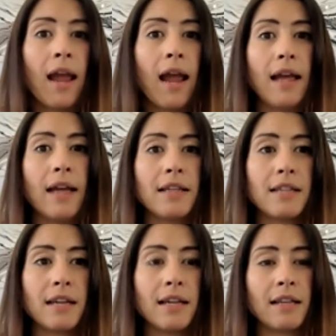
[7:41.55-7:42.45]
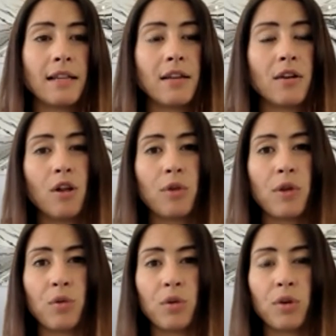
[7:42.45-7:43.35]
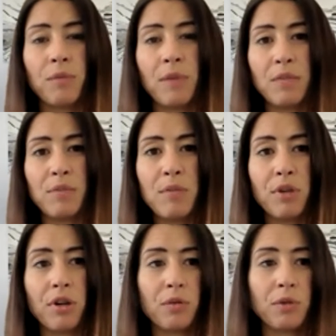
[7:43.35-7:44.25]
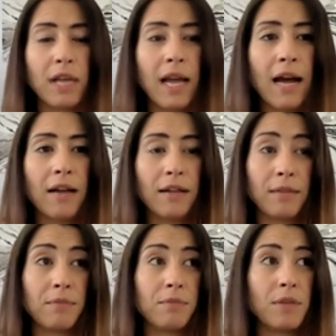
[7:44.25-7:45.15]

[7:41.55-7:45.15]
And I think all around the world, many people are really like,